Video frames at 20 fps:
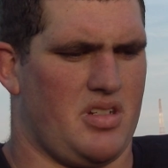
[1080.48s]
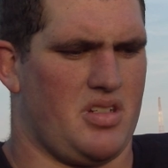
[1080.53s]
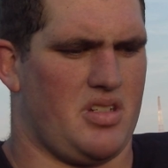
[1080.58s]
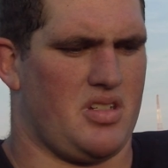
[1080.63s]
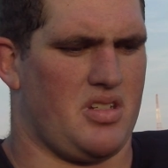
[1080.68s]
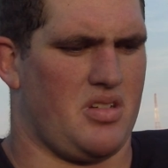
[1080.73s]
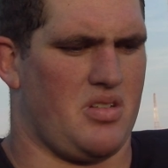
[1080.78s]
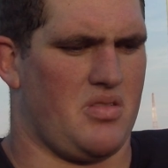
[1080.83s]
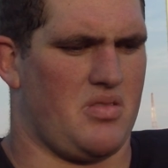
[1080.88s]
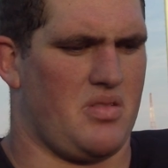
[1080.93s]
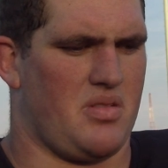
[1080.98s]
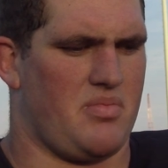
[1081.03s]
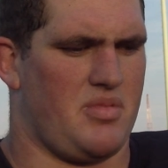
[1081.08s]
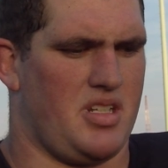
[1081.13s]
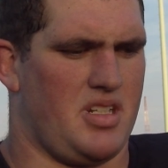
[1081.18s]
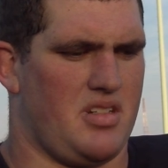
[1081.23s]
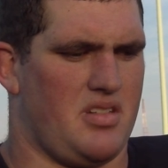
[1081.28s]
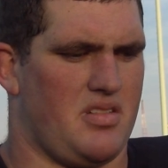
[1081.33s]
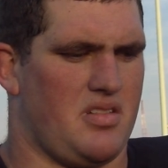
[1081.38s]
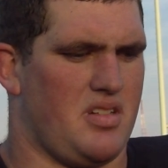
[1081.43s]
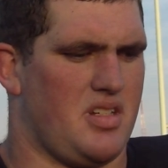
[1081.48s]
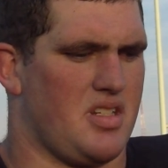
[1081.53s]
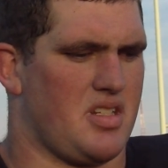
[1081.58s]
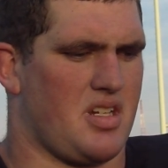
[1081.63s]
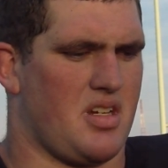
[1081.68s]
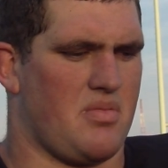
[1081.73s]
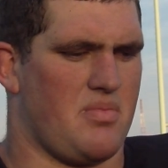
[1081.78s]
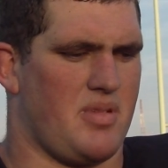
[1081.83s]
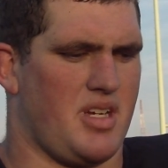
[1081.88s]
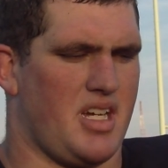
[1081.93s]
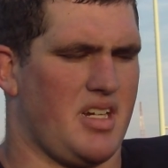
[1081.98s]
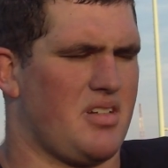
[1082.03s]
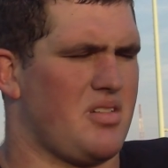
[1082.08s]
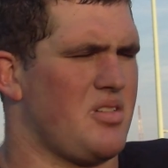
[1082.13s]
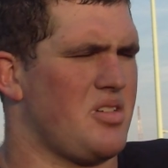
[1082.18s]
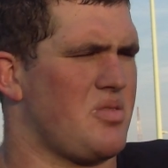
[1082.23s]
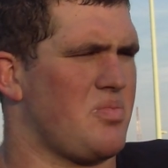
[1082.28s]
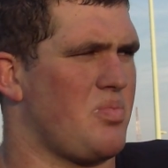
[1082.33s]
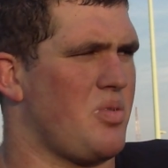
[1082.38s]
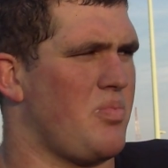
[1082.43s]
So, I mean, just come back,
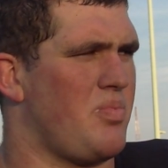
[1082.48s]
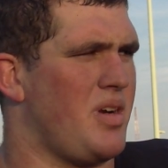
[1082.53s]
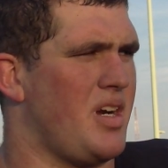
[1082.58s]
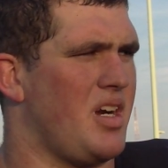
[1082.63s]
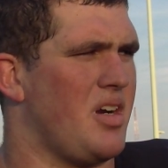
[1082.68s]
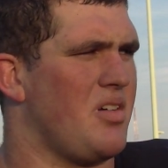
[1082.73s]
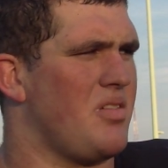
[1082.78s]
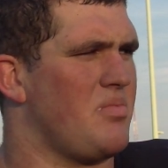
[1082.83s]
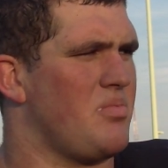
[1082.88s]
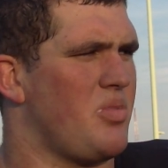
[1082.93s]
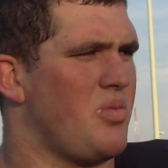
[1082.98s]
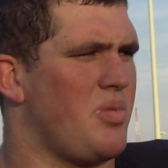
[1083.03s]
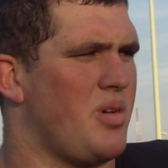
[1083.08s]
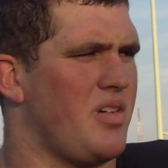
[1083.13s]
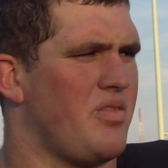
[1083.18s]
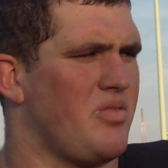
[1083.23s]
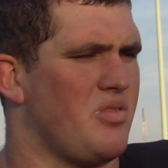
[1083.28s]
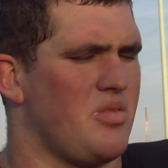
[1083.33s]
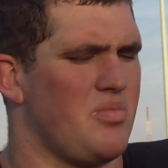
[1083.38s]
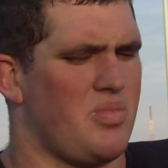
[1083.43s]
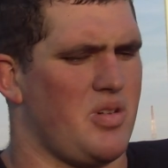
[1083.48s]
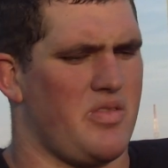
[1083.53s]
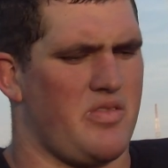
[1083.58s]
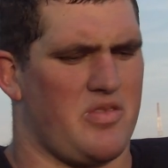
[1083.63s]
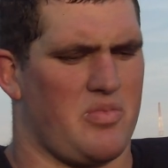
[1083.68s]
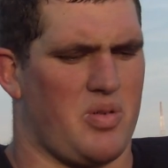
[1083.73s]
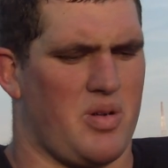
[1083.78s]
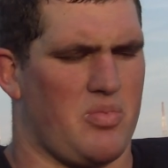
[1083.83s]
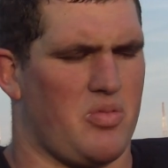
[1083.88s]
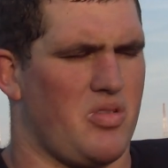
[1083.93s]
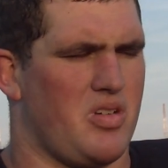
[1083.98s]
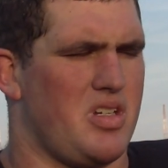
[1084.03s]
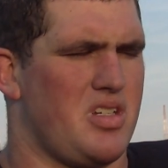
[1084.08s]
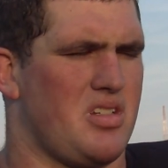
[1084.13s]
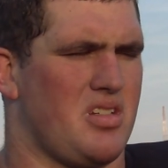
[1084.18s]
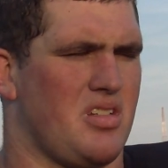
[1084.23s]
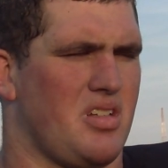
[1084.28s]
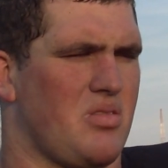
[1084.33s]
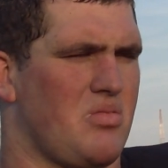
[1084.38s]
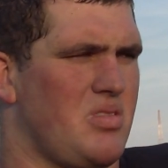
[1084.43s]
just prepare for them, perfect
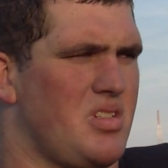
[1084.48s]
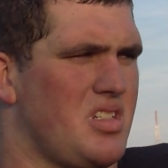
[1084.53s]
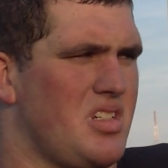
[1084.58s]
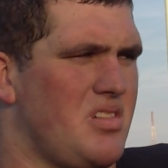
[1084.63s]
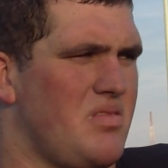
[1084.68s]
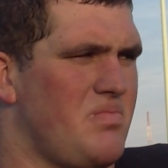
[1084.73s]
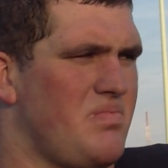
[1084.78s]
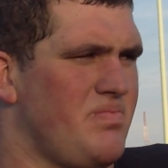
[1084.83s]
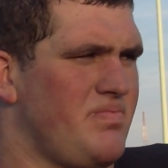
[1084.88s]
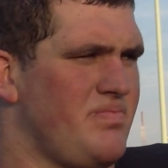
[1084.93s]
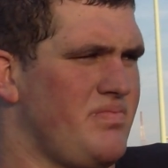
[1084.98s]
preparation, like we said.